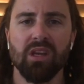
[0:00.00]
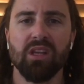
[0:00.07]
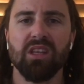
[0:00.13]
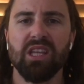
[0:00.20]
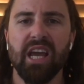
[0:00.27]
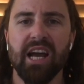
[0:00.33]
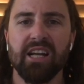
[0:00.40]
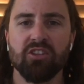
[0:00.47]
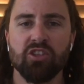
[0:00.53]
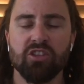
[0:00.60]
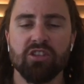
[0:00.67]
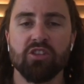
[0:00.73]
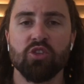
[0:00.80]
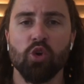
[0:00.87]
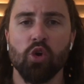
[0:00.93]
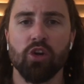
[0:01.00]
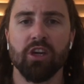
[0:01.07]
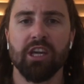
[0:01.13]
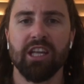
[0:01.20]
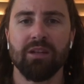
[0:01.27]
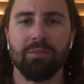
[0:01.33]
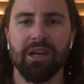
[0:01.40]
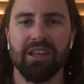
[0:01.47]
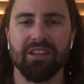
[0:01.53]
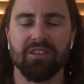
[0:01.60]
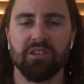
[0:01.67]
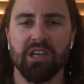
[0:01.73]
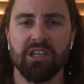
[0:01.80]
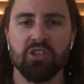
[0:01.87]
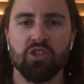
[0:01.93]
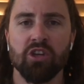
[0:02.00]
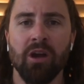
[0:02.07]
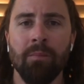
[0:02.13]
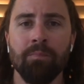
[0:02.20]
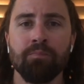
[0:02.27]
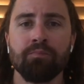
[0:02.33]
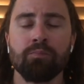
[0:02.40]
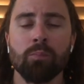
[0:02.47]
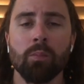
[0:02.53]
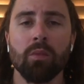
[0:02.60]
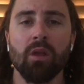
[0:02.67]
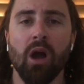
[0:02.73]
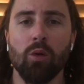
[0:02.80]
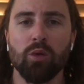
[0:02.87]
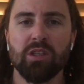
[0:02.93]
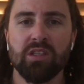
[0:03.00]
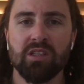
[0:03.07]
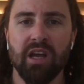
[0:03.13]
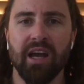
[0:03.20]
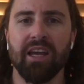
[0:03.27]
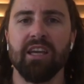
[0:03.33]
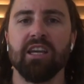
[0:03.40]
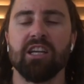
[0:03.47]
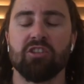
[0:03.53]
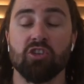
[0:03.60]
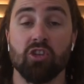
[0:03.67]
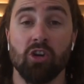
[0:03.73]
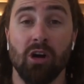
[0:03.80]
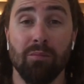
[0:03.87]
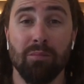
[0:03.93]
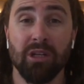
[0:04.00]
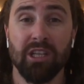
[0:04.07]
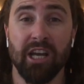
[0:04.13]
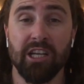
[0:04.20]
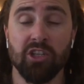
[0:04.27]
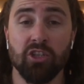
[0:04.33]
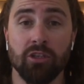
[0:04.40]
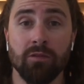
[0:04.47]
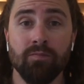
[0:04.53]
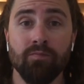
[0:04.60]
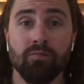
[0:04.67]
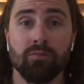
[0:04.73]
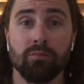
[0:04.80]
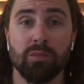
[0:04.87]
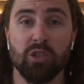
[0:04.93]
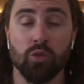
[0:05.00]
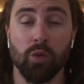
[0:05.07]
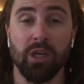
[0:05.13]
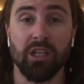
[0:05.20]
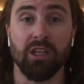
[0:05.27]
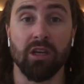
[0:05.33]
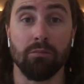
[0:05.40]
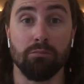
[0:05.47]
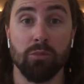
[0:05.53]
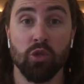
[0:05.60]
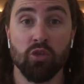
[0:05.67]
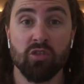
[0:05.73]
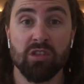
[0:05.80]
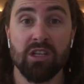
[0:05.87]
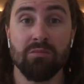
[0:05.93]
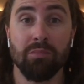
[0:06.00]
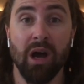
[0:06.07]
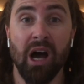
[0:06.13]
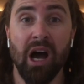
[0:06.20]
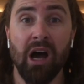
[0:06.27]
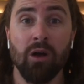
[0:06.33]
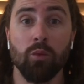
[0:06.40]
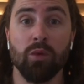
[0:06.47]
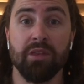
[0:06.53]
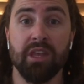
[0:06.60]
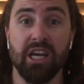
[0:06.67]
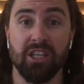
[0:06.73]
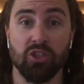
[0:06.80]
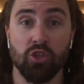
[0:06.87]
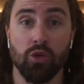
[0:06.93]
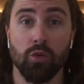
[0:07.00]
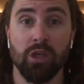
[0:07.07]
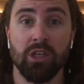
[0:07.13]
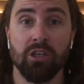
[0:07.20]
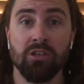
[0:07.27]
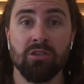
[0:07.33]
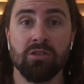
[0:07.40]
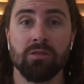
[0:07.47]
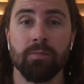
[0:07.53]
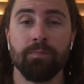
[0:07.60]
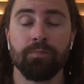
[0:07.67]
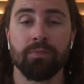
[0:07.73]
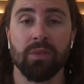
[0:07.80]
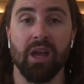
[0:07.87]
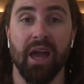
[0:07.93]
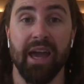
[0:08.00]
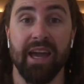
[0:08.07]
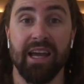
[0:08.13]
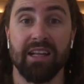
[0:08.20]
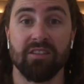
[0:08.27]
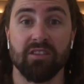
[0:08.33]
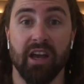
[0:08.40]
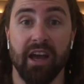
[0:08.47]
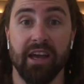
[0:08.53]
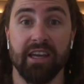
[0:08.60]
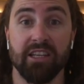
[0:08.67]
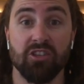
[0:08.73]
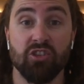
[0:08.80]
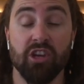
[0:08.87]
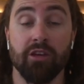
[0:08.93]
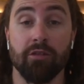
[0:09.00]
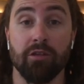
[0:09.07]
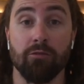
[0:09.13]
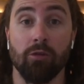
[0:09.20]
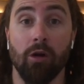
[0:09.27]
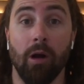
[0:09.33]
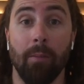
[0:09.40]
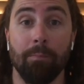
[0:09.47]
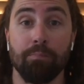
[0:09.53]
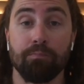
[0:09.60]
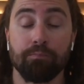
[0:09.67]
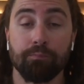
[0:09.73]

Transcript: Now, just to talk again about the texture, I would say it's a combination between a muesli bar with that chewiness and a cherry ripe.